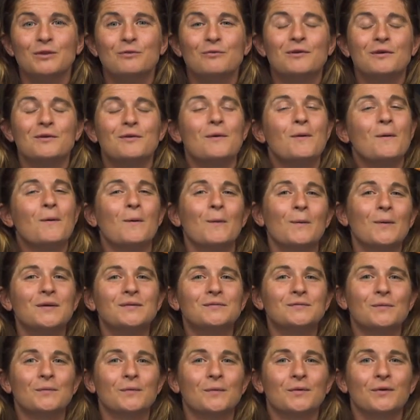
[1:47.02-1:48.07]
you can always
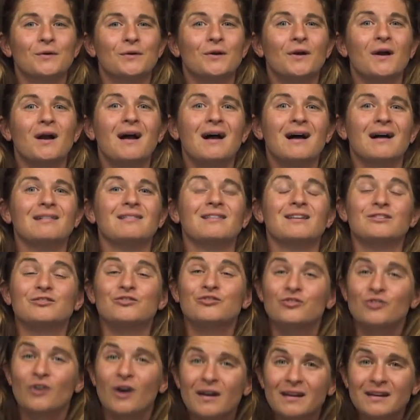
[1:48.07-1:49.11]
order an
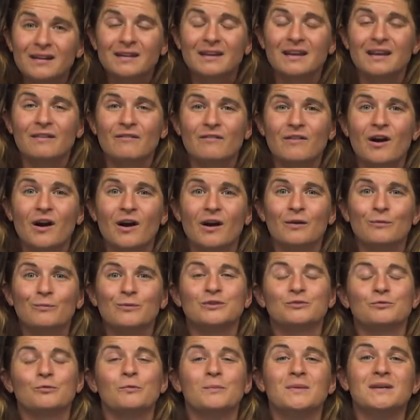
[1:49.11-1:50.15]
electronic gift card,
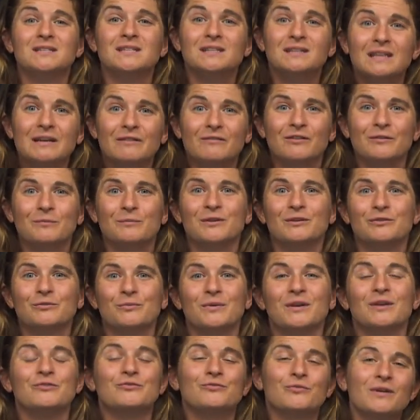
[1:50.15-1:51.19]
which will be delivered
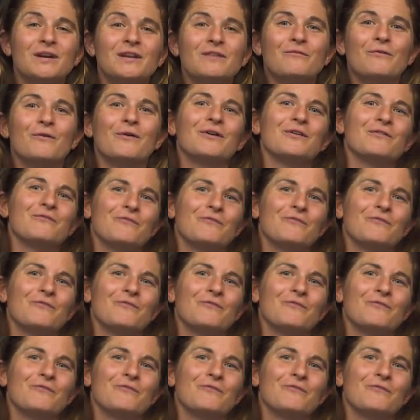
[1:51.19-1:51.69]
between 24 to